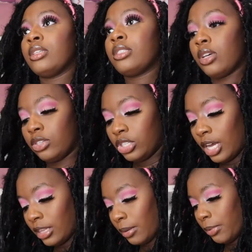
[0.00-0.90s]
So she
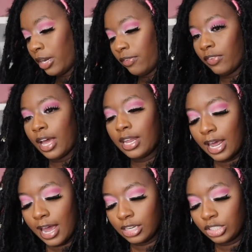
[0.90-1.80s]
got the butterfly
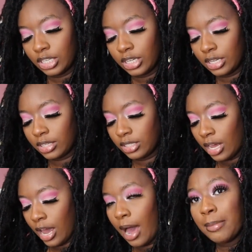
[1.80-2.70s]
lashes.
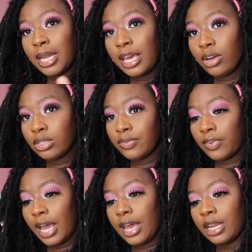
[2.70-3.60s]
I'm gonna lay those
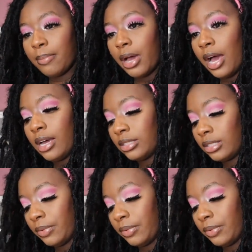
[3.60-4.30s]
flat in the box.